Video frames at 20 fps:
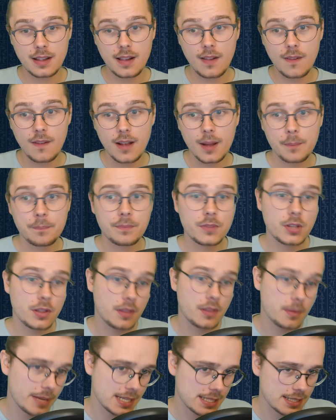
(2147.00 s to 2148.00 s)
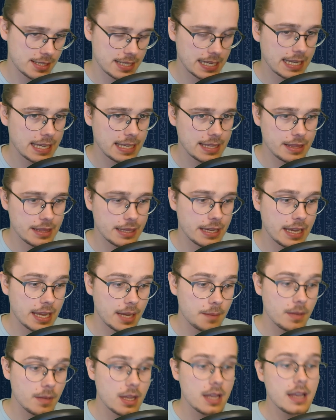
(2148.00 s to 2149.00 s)
up to the best deck in the
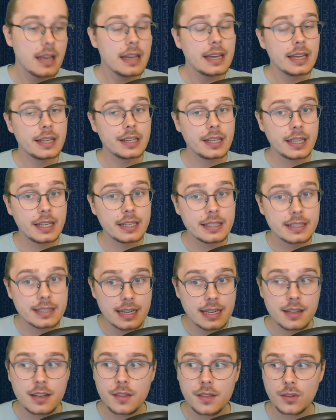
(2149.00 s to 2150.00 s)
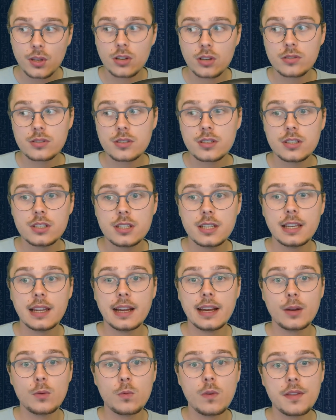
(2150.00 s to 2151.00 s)
game. It did in the OCG.
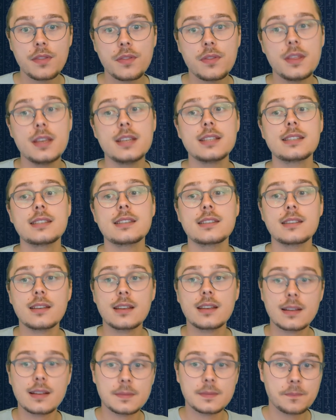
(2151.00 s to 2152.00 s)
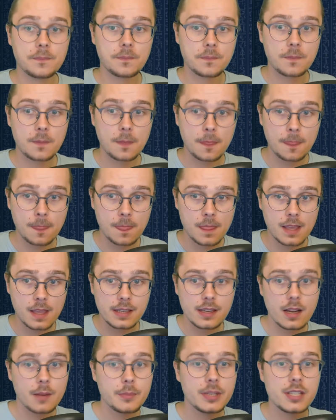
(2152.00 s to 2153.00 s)
Like, with this,
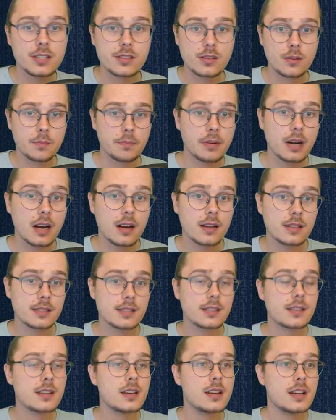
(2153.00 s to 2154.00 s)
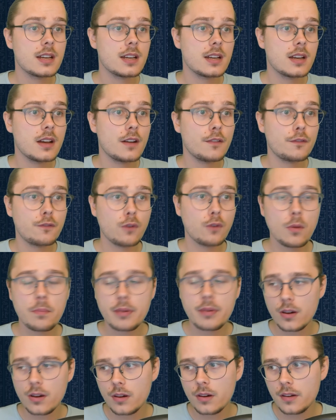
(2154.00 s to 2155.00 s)
Yummy surpassed full
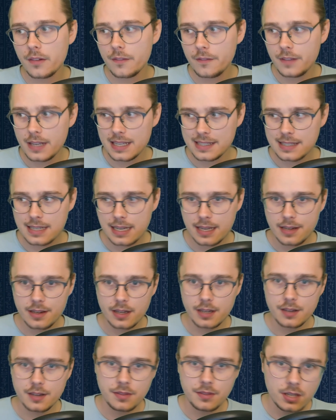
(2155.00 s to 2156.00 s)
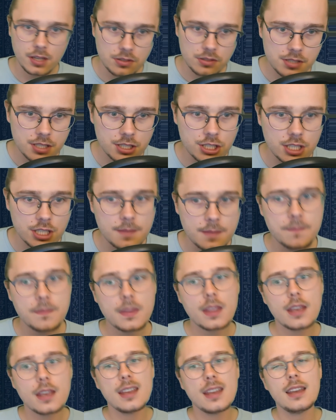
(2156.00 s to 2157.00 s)
power VSK9 in the OCG.
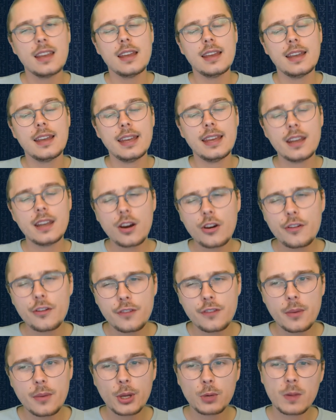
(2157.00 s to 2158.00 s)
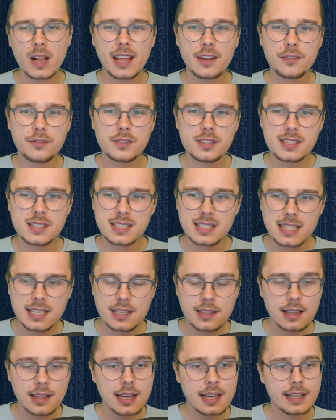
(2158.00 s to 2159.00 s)
In our format, we'll have to
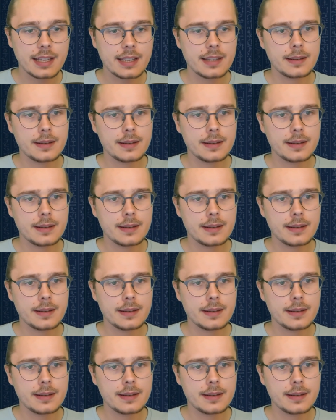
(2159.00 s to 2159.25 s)
see, like,